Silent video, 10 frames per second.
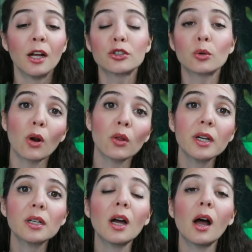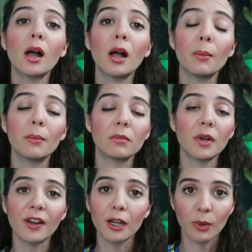So we're only gonna um,
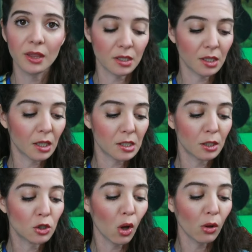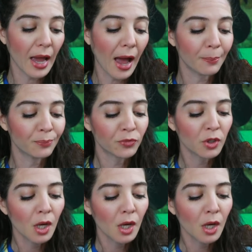evaluate this against the adult cat.